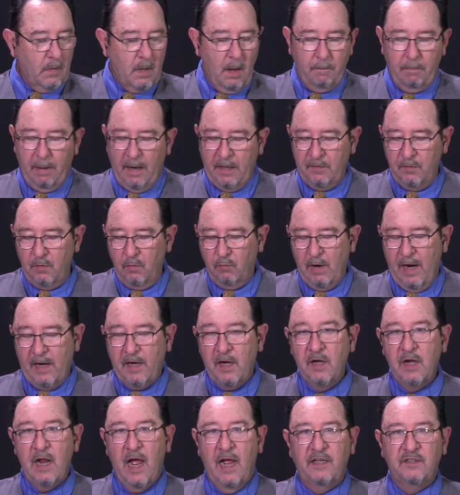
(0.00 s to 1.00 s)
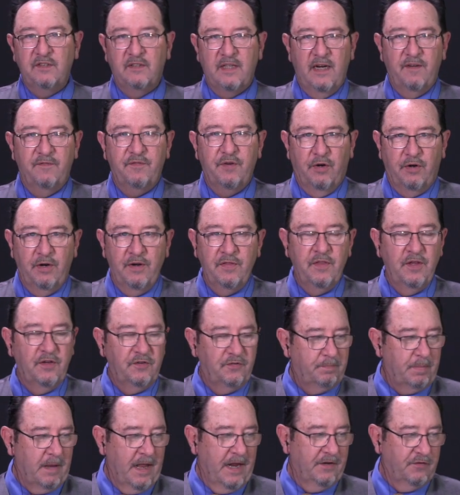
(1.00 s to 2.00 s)
But recognize that if you're in
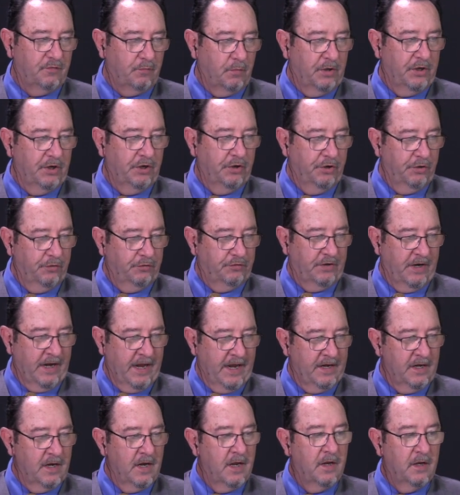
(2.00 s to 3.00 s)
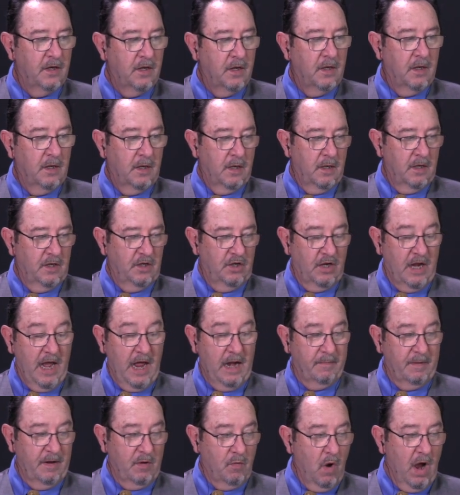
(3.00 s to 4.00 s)
this place where you're using it, you
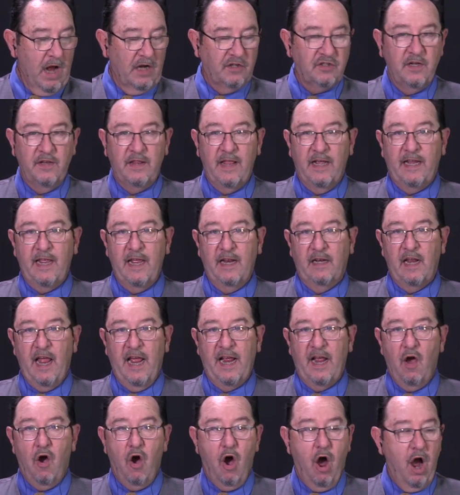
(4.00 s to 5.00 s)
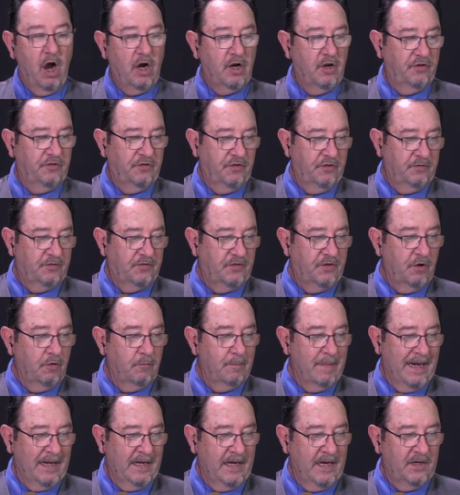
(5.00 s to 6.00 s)
got to be watching the kid like a hawk because you still
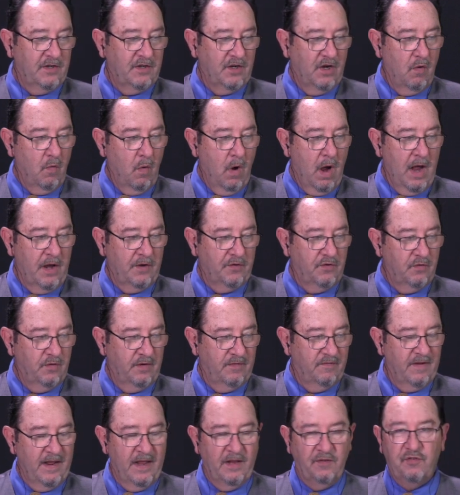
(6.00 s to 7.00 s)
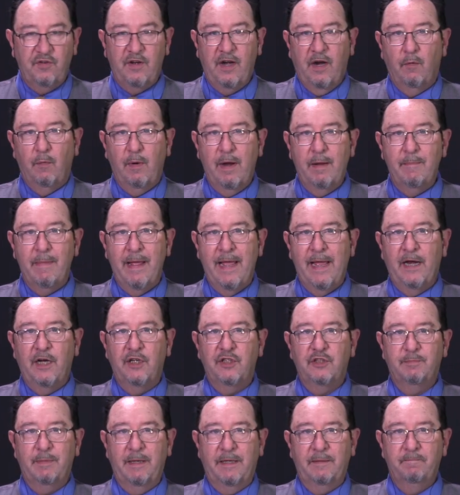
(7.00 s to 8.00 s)
may need to go on to advanced airway
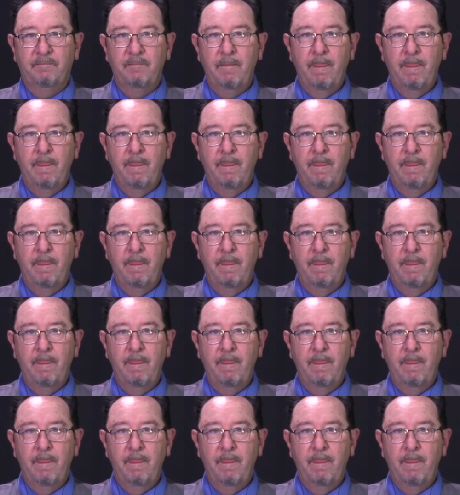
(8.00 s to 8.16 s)
management.